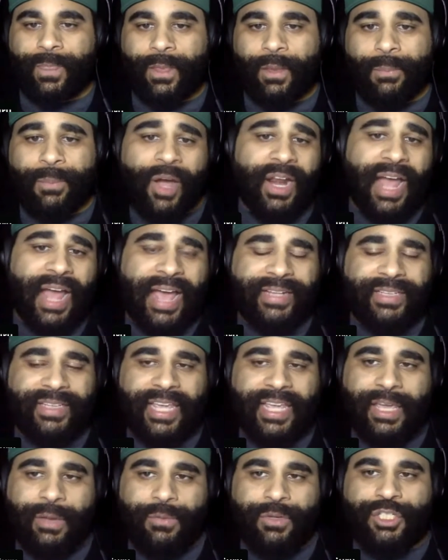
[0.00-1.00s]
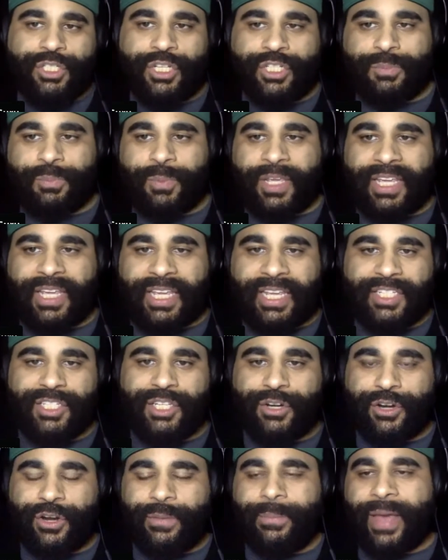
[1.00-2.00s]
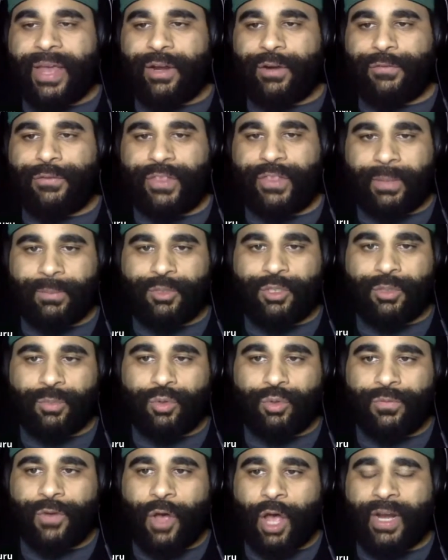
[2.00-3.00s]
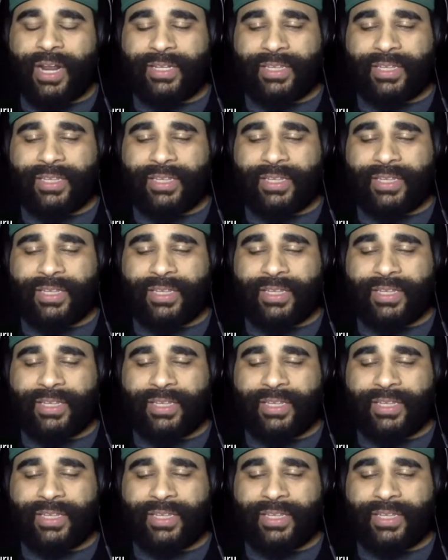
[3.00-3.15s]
But I think it would just be easier and better for them to move on.